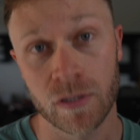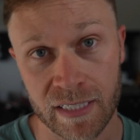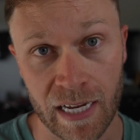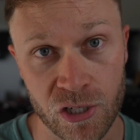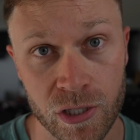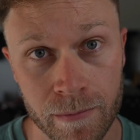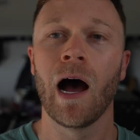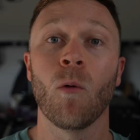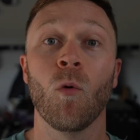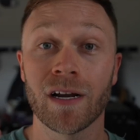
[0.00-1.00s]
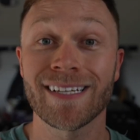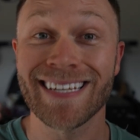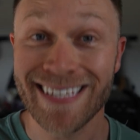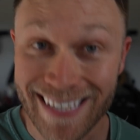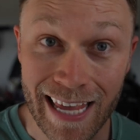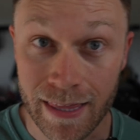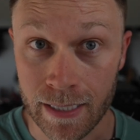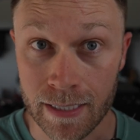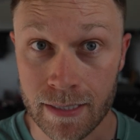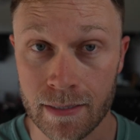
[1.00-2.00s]
section. I wanted to say
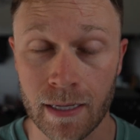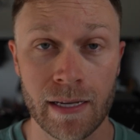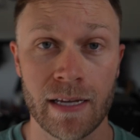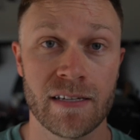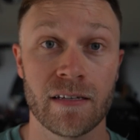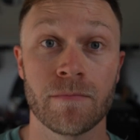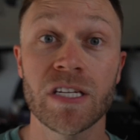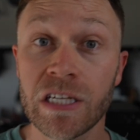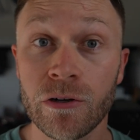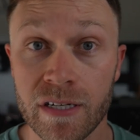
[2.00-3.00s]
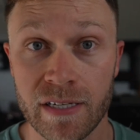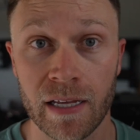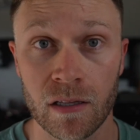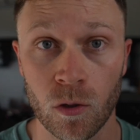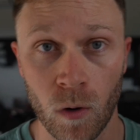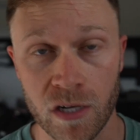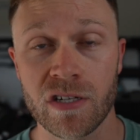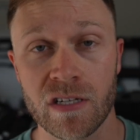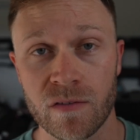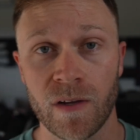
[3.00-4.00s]
this in case some serious angler
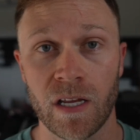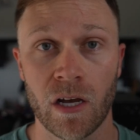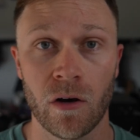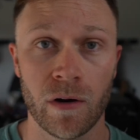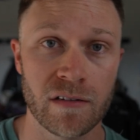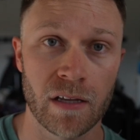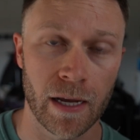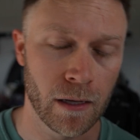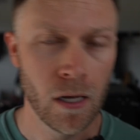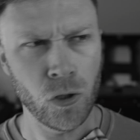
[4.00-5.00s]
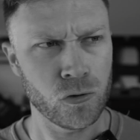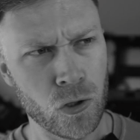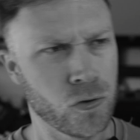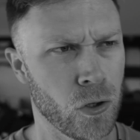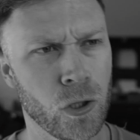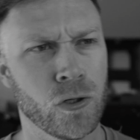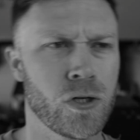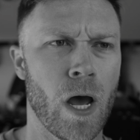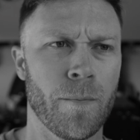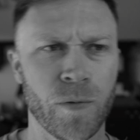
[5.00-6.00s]
watches this video and is like, this isn't in
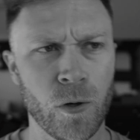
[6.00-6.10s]
depth